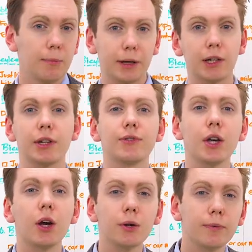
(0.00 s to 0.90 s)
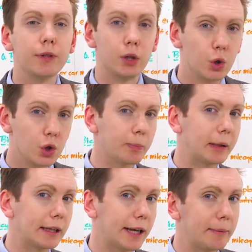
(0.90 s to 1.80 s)
Because if so, you should
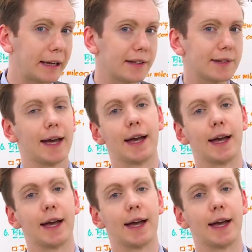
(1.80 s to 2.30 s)
be claiming it